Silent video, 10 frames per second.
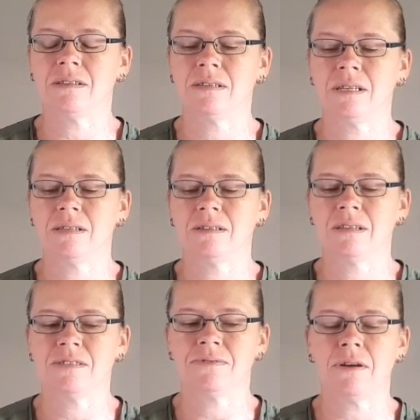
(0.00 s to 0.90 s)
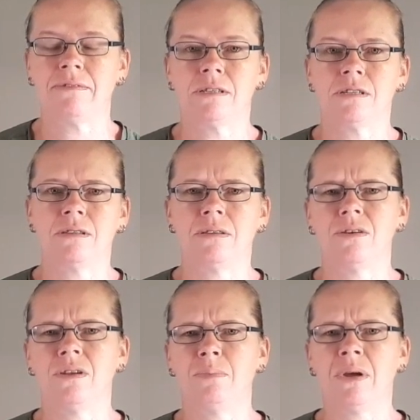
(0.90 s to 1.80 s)
to think that there's
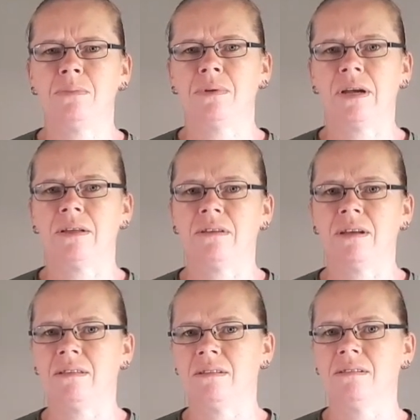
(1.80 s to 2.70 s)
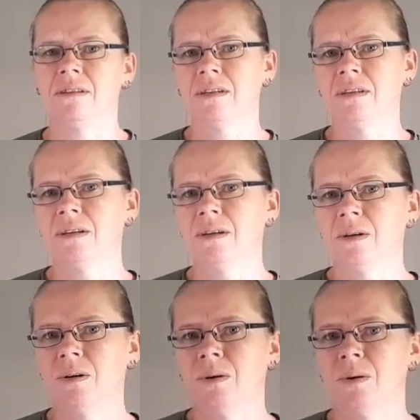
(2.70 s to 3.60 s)
530 people out there that
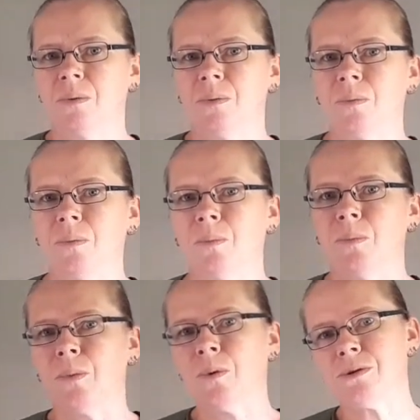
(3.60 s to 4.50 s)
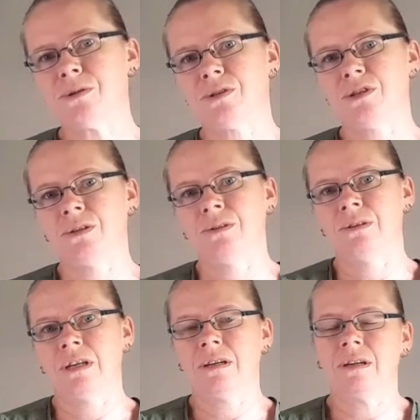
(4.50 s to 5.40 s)
want to
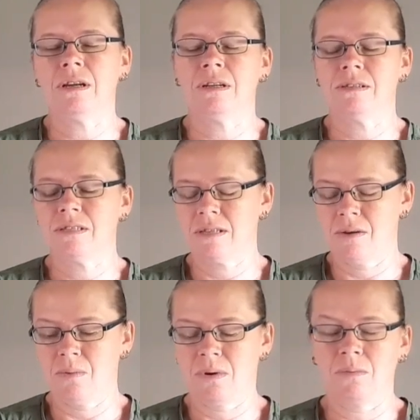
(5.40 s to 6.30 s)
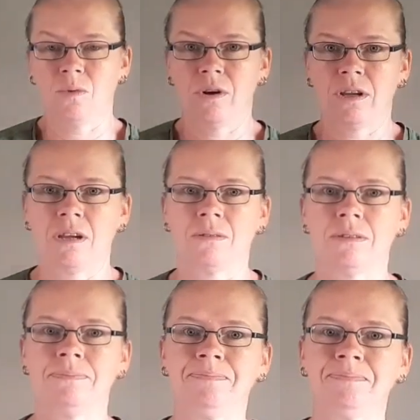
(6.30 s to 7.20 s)
tune in and see what I'm working
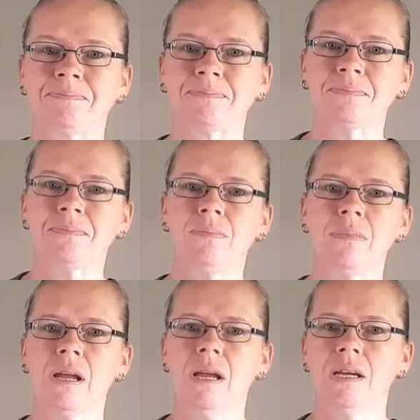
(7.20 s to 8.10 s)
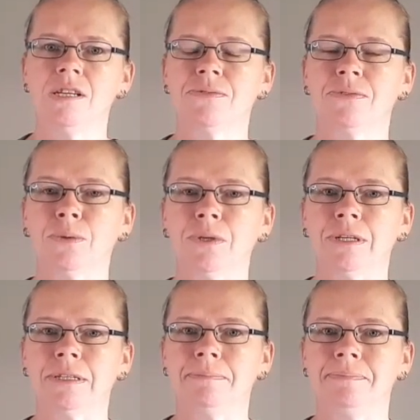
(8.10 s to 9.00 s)
on each fortnight.